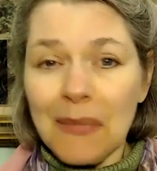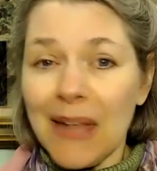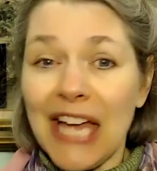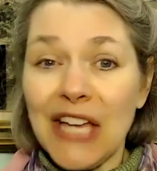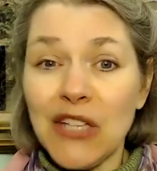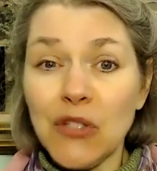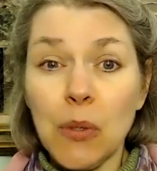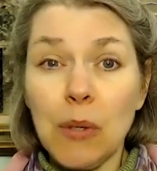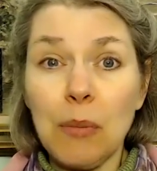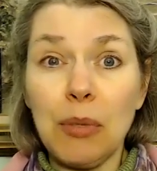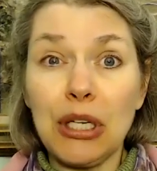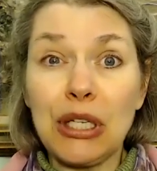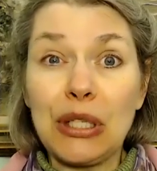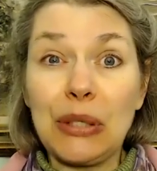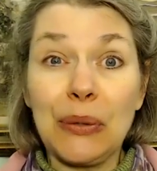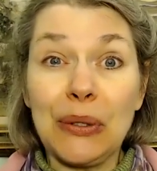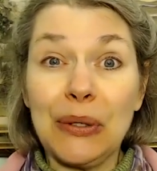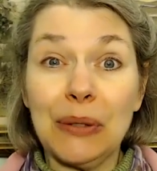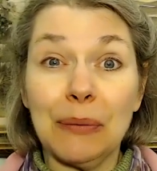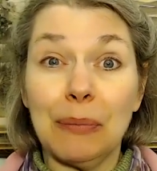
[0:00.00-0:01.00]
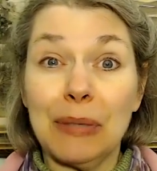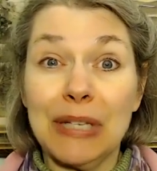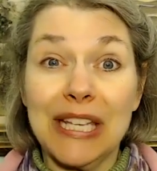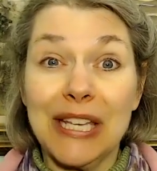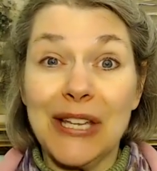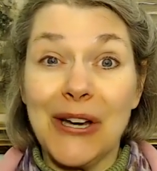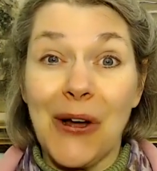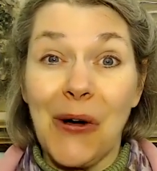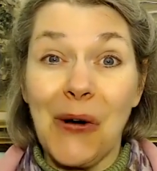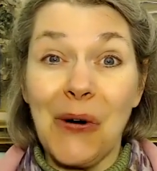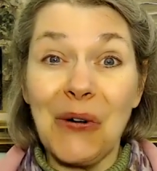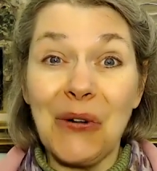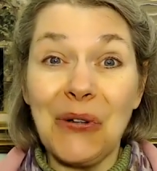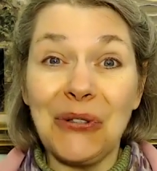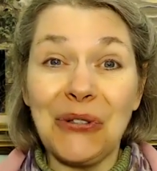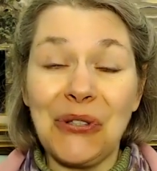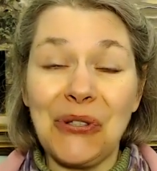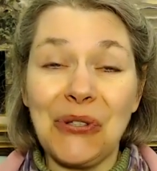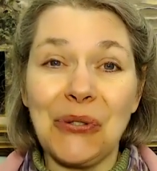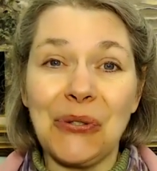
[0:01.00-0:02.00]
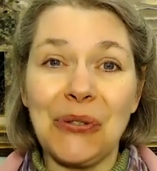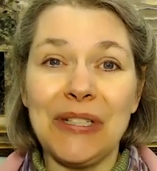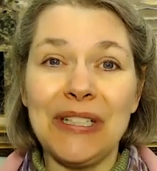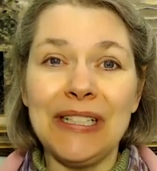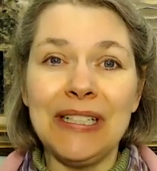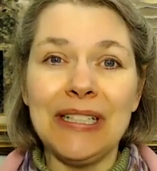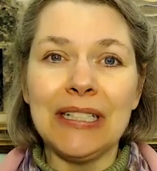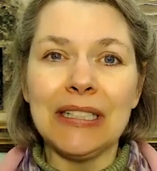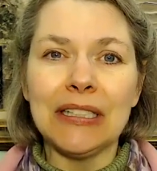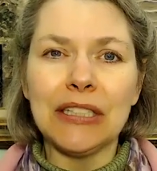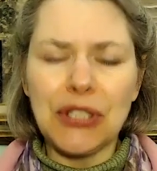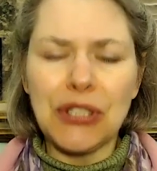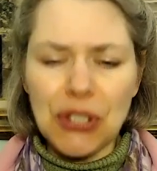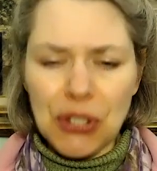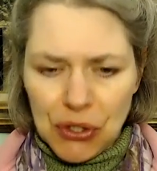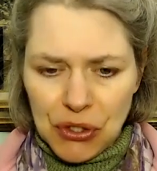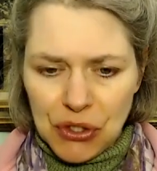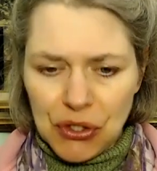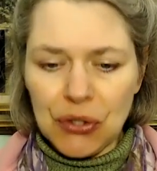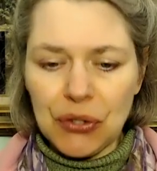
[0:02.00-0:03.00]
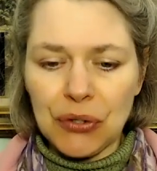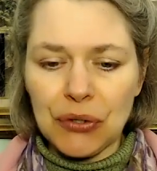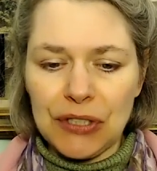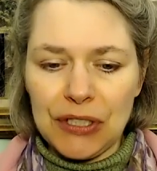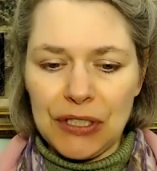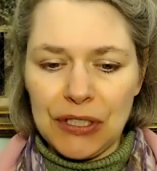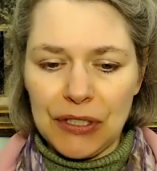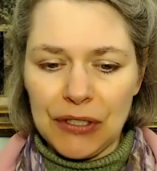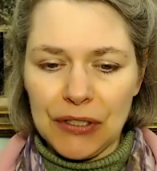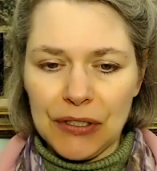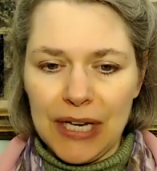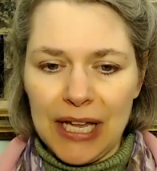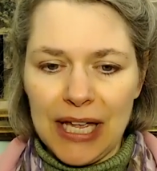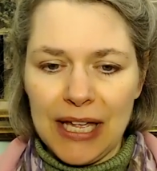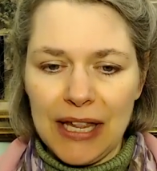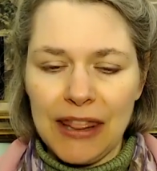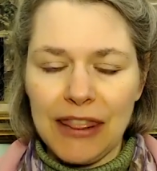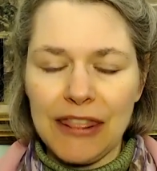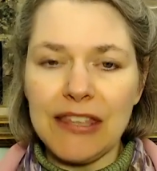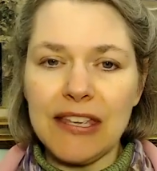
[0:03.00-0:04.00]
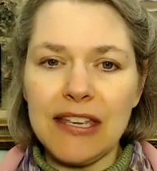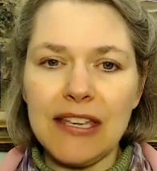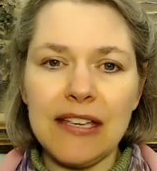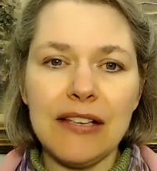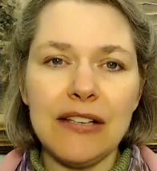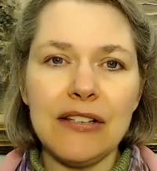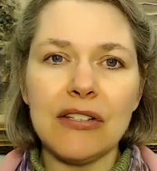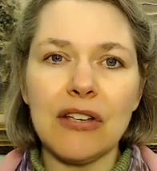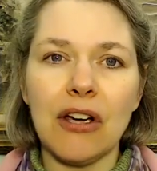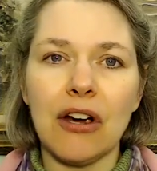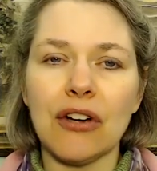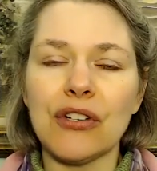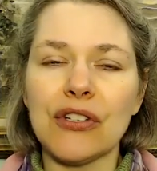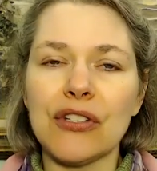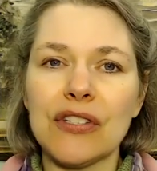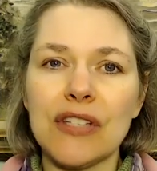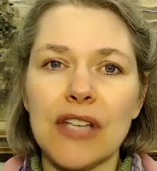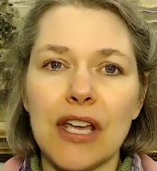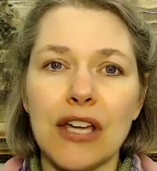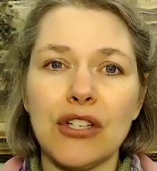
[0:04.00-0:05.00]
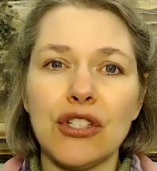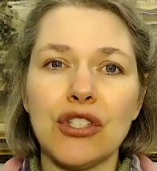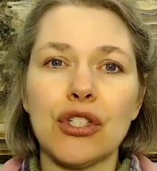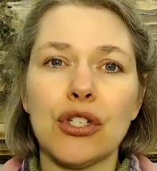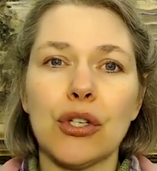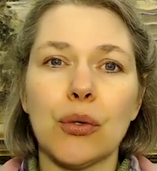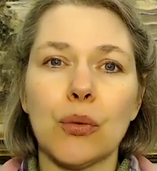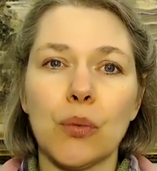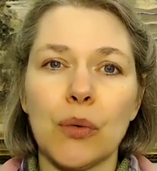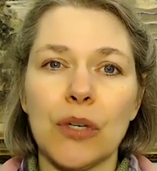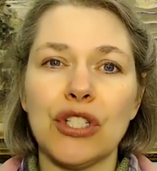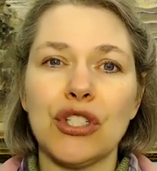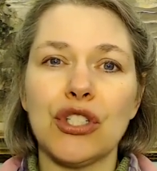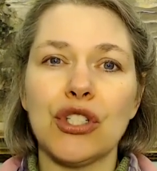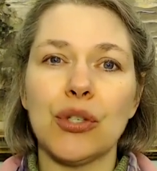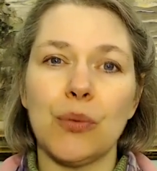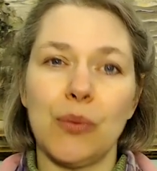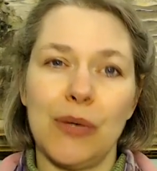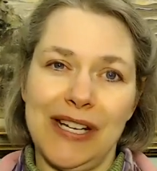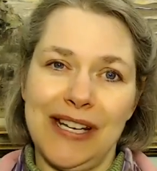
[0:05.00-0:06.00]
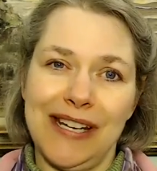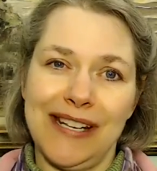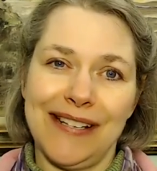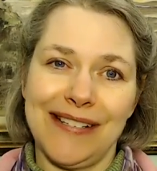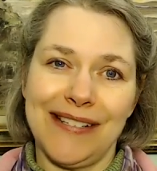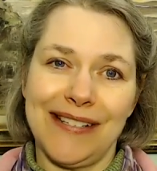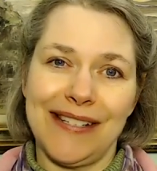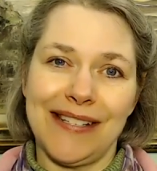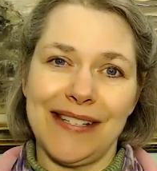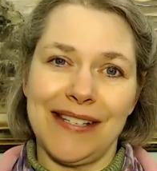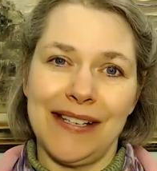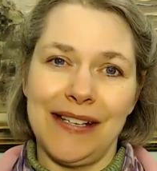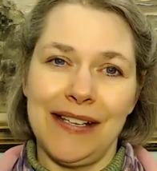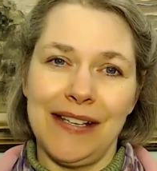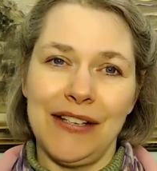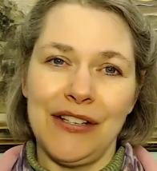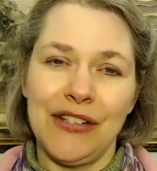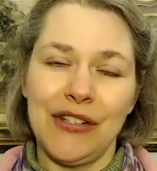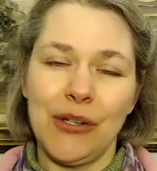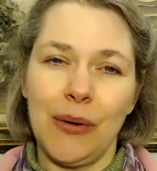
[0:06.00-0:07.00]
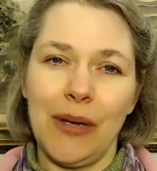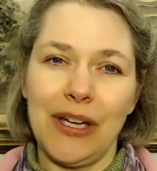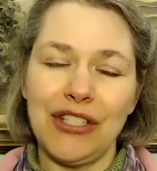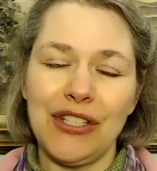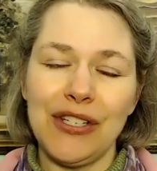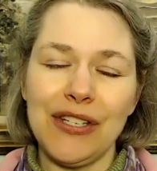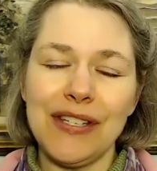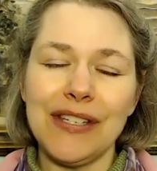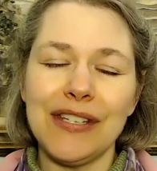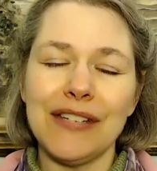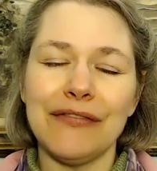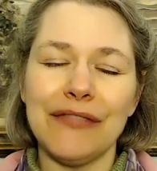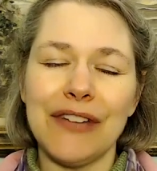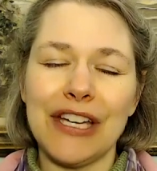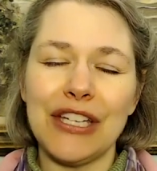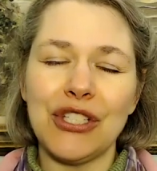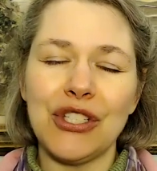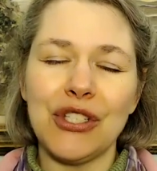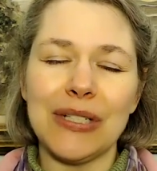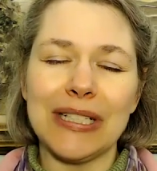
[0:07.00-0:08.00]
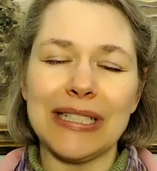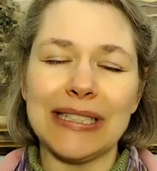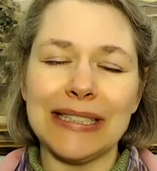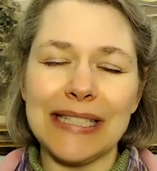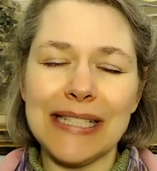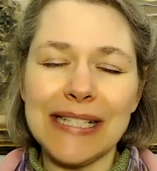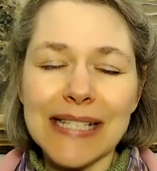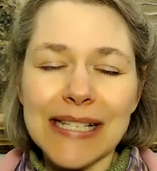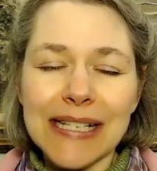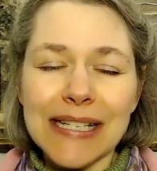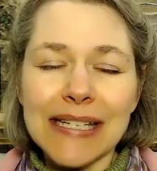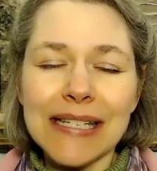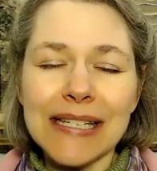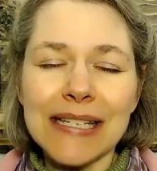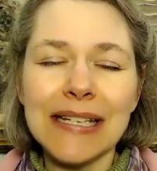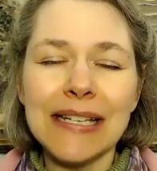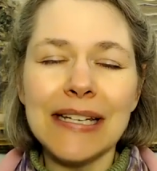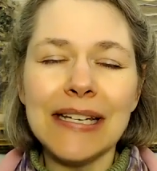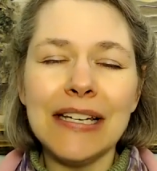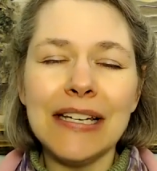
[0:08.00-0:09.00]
as we begin a whole new liturgical year. And these are such rich readings. So I just invite you to listen,